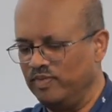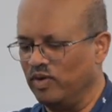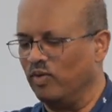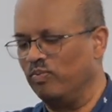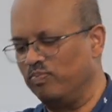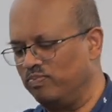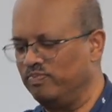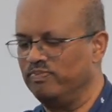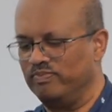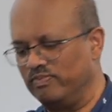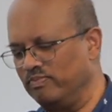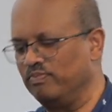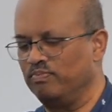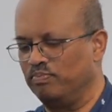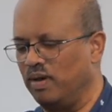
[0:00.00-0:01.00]
know,
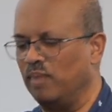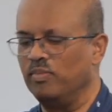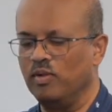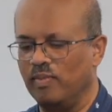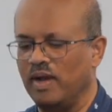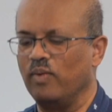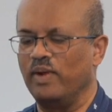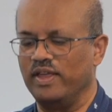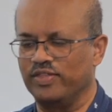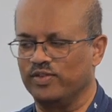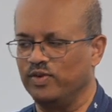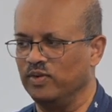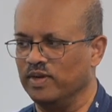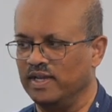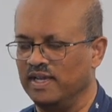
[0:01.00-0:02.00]
bumble my way
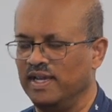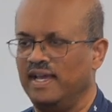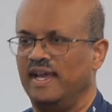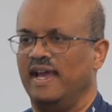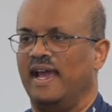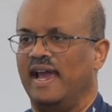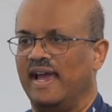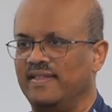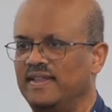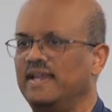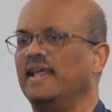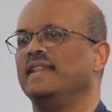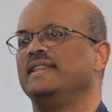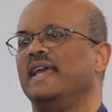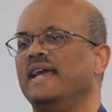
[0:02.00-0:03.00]
through it. And
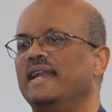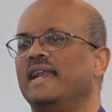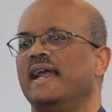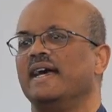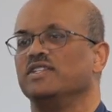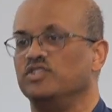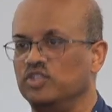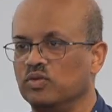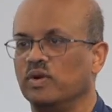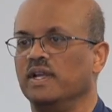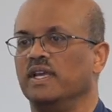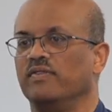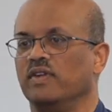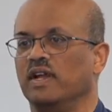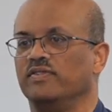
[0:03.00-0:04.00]
then at the end, it asks, Do you
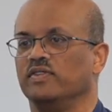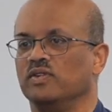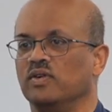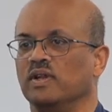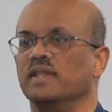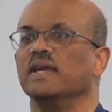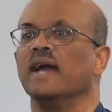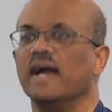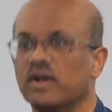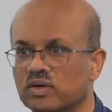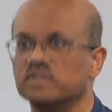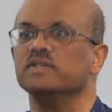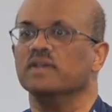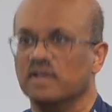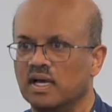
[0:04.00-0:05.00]
want to give your life to the Lord? And the guy
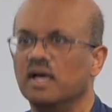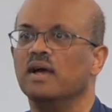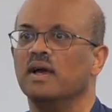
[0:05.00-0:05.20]
goes,